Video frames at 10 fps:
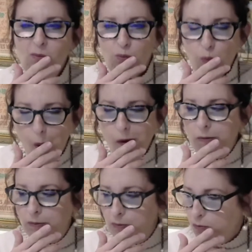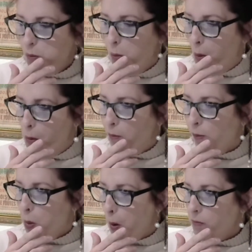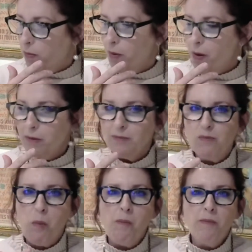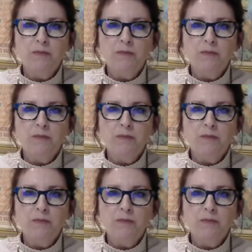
I'm here until the internet goes out like it did yesterday.